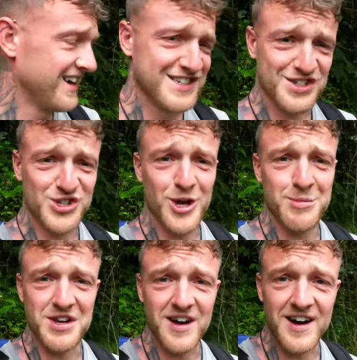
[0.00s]
He's a
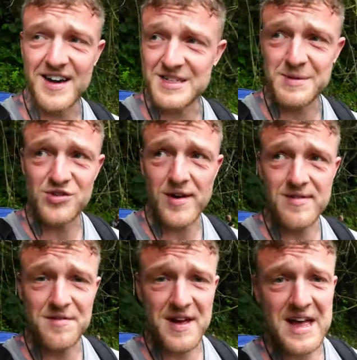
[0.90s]
German guy, he's been
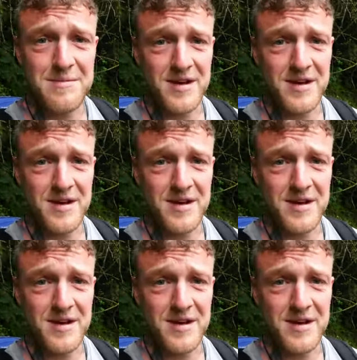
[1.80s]
travelling for 8